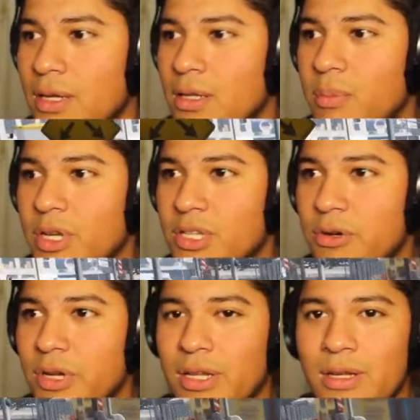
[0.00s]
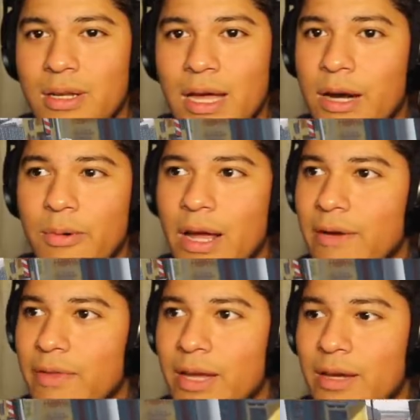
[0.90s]
The big screen, I don't
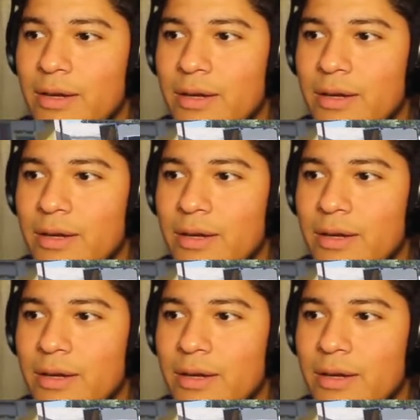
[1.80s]
have that.